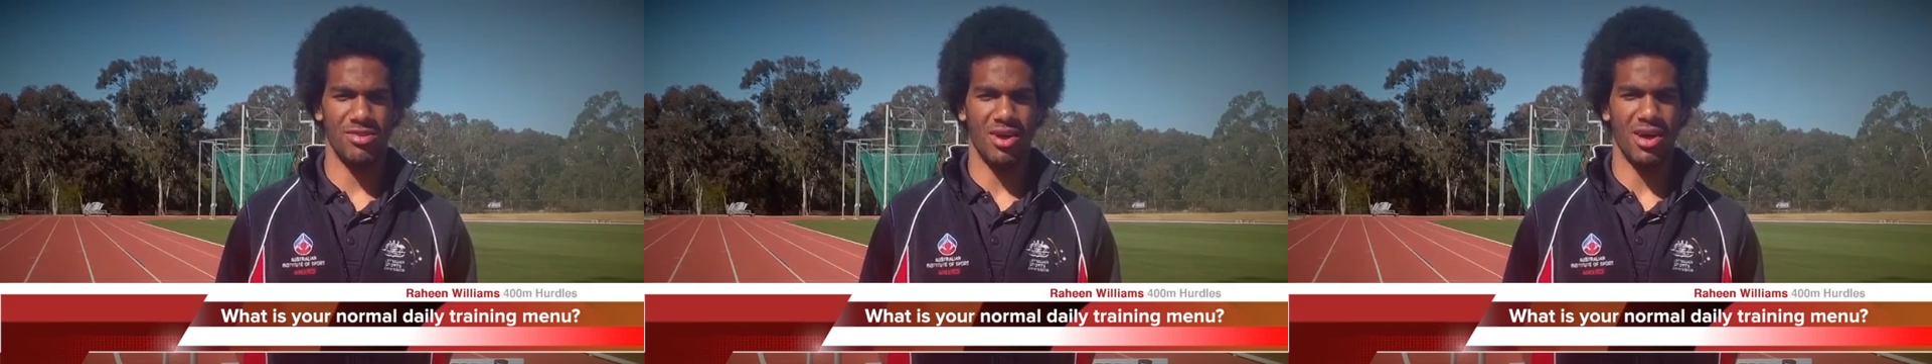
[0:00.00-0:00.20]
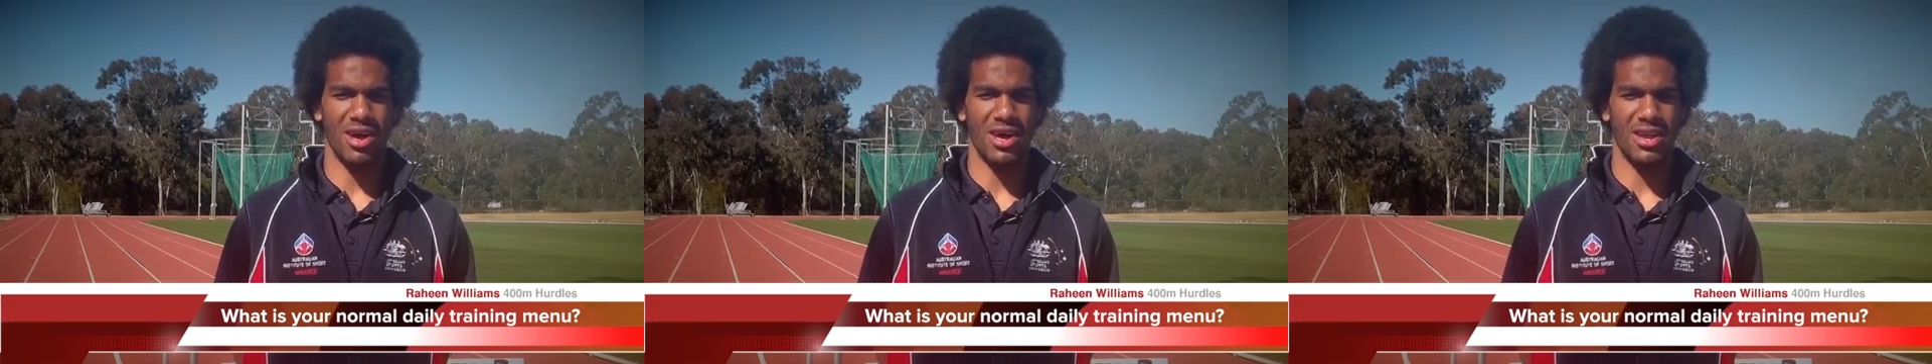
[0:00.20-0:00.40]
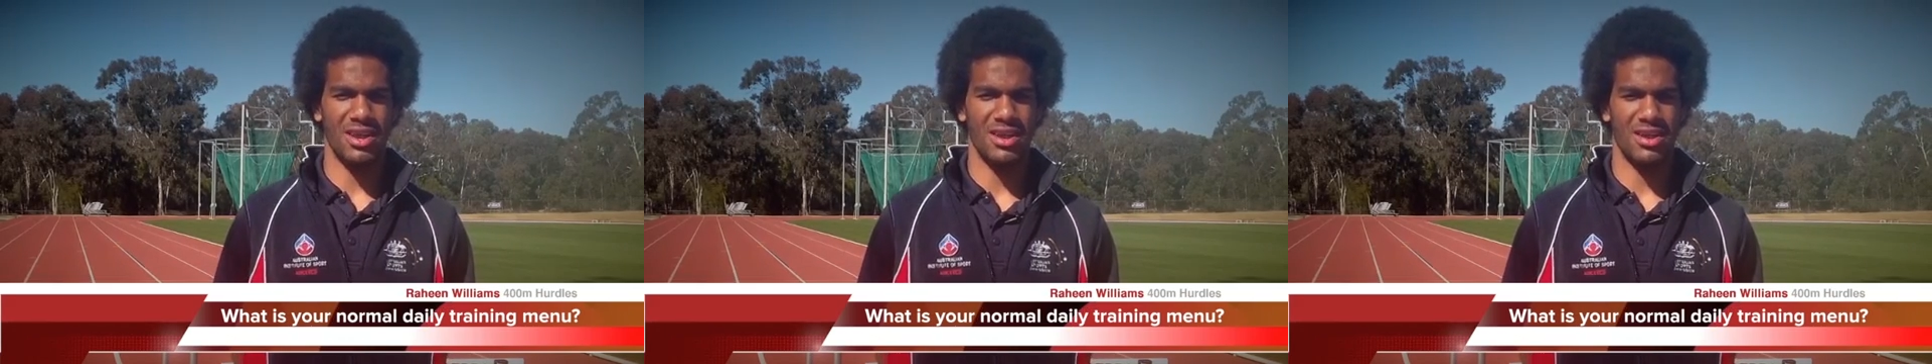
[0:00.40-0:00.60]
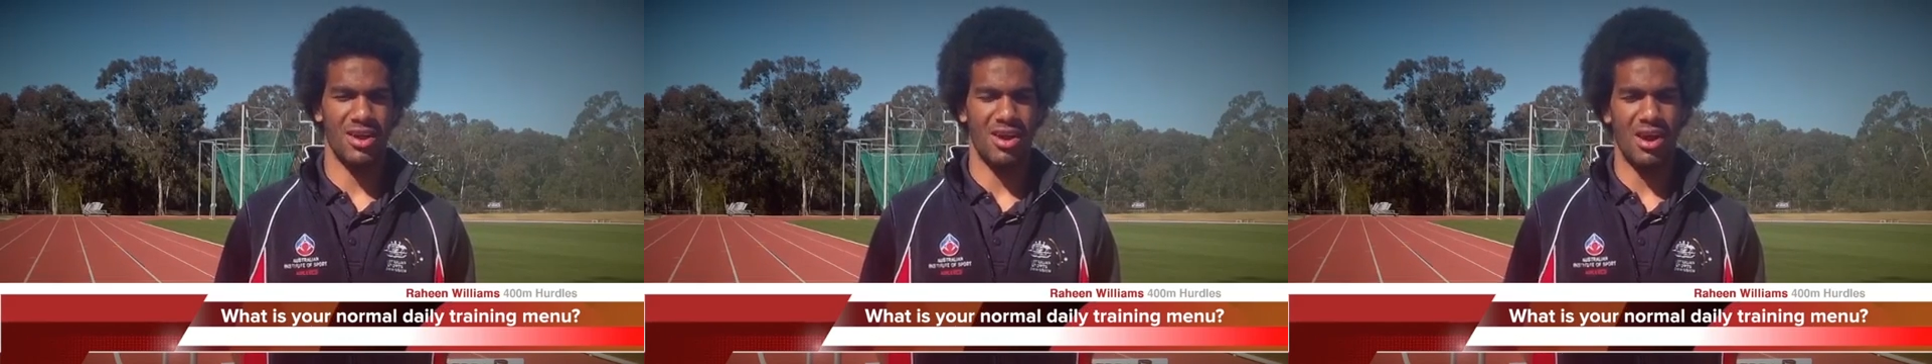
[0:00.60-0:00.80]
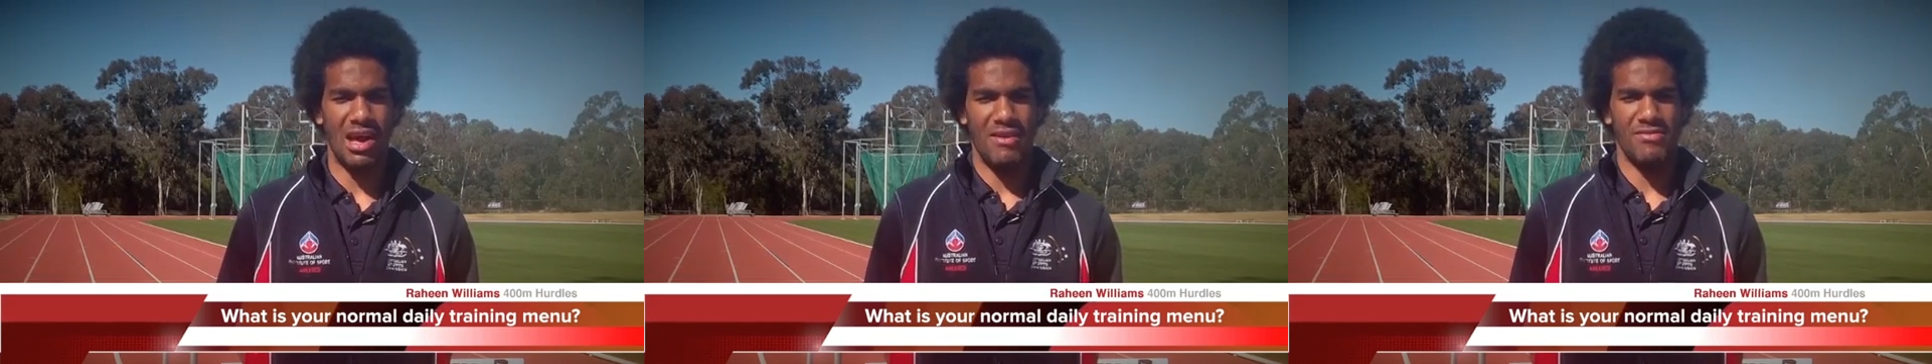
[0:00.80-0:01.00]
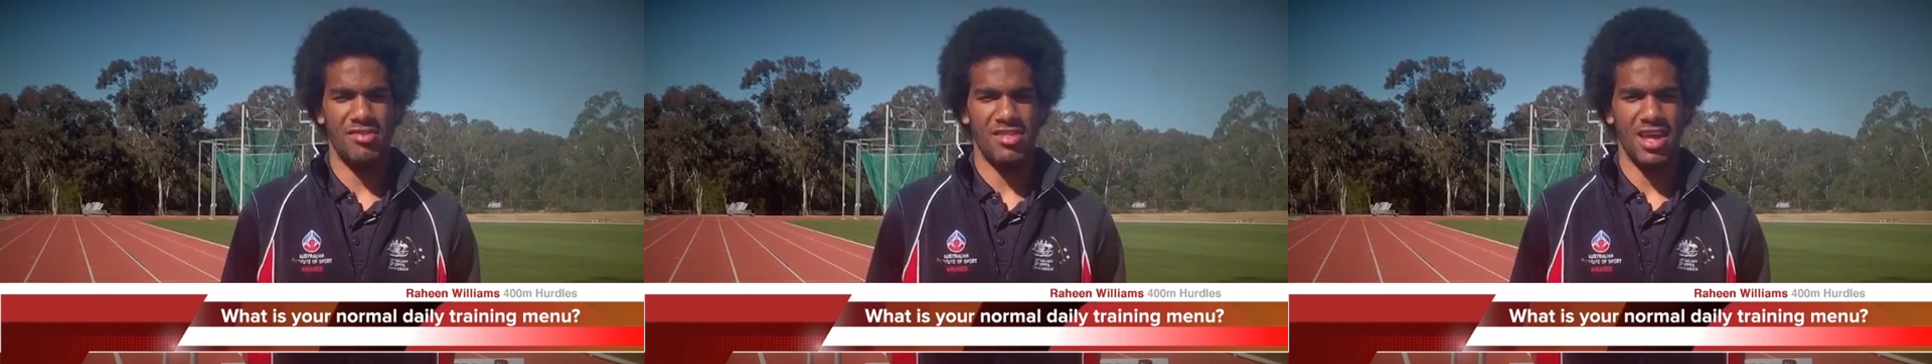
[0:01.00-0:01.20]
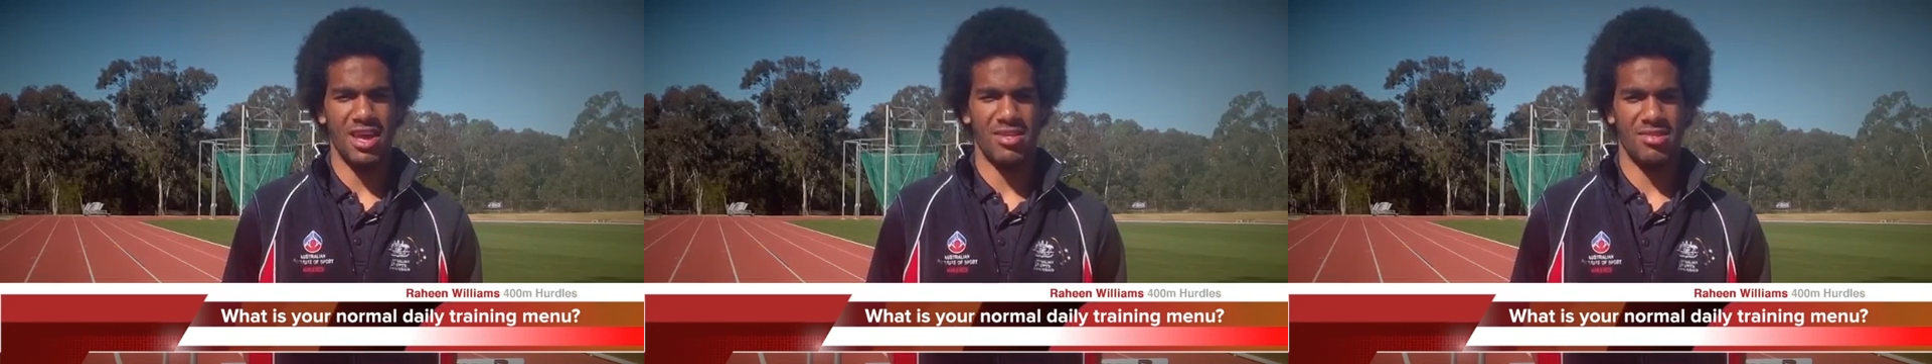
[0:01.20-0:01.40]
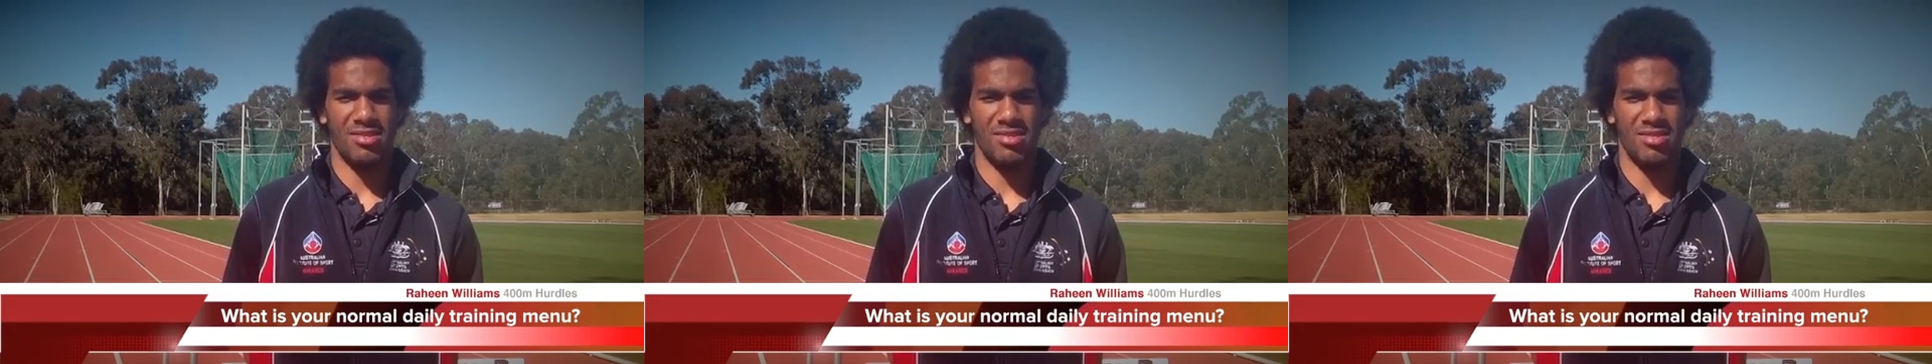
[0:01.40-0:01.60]
side, I have
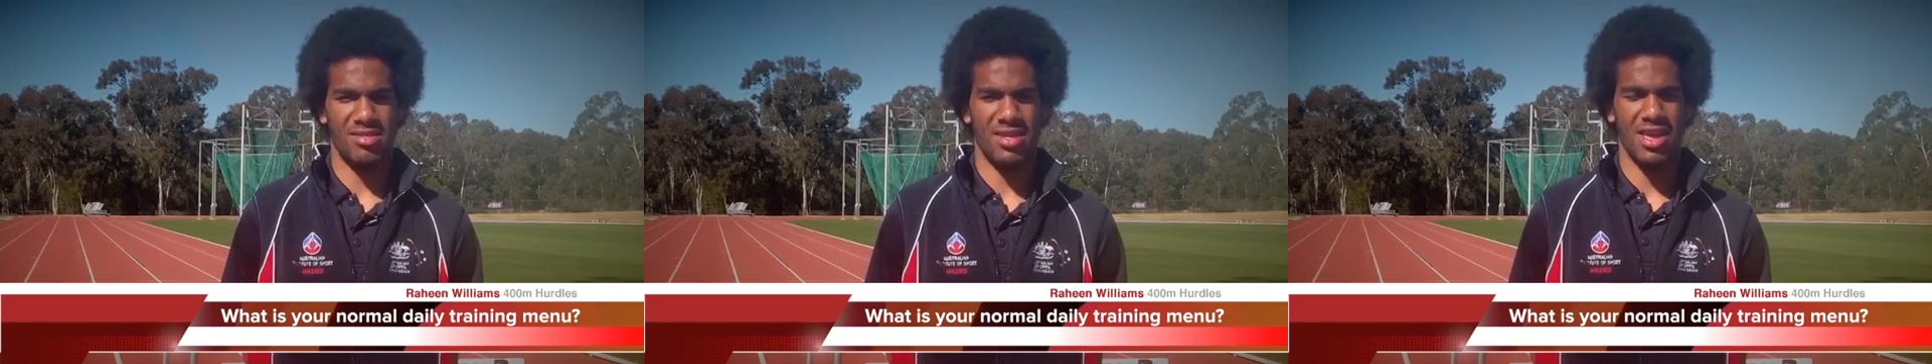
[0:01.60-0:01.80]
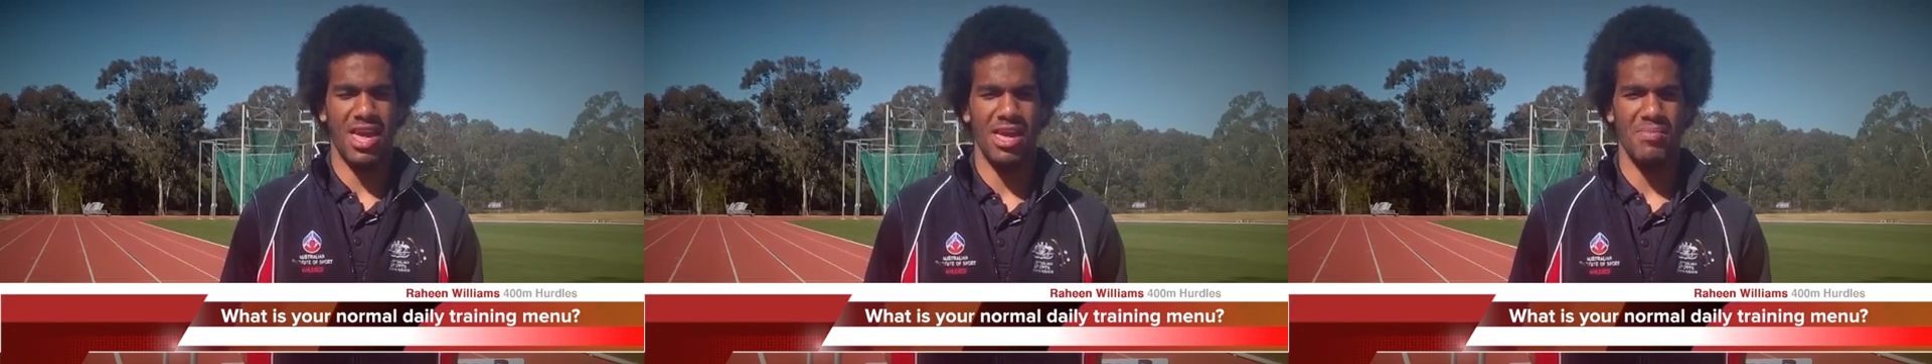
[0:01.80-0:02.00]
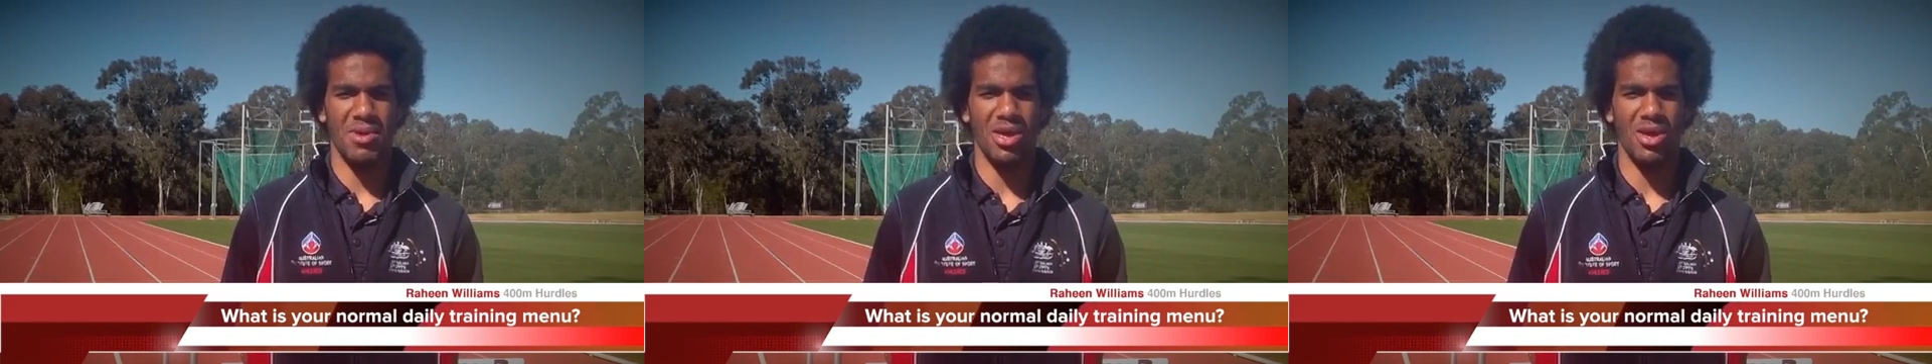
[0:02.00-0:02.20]
snacks to